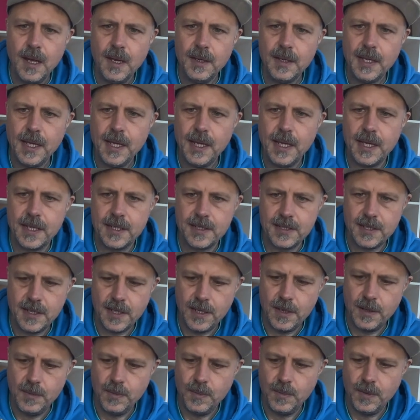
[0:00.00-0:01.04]
Okay,
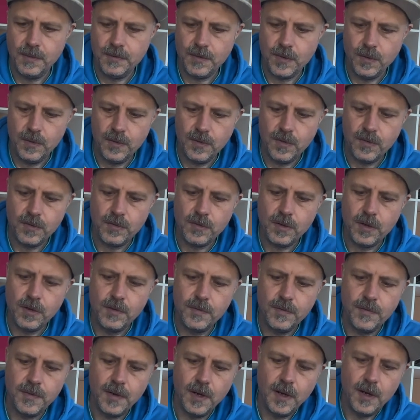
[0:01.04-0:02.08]
so we've gone through
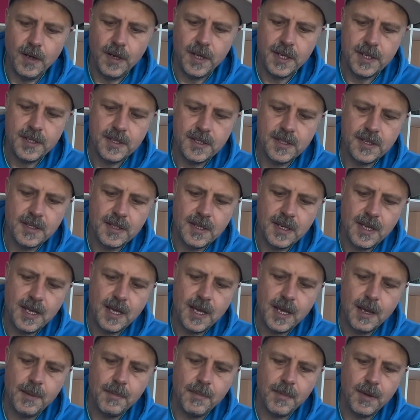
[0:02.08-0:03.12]
flies.
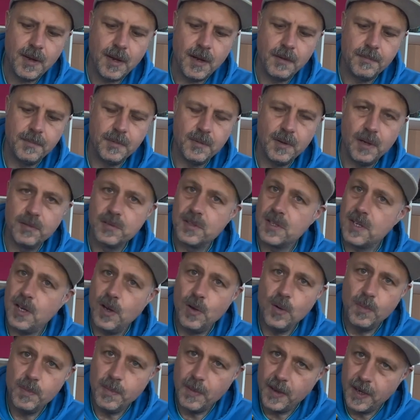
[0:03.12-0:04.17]
I was
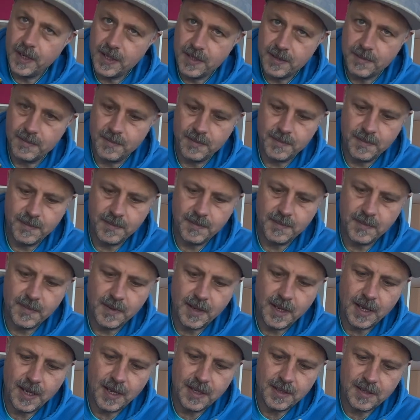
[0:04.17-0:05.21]
told by some
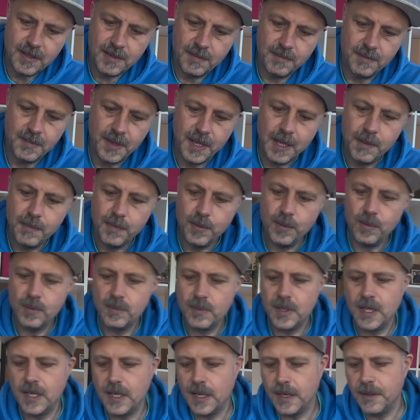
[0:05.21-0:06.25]

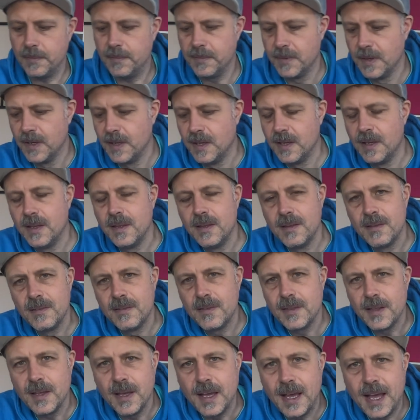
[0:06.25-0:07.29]
people, you know,
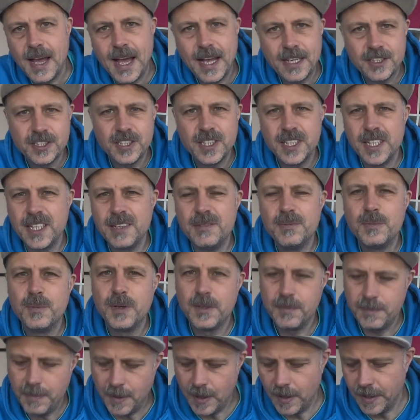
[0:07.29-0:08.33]
that actually
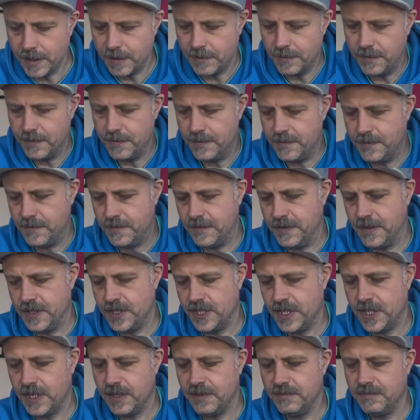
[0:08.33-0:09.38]
with pike
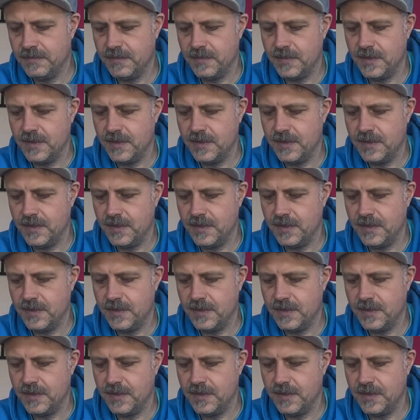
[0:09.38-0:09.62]
fishing,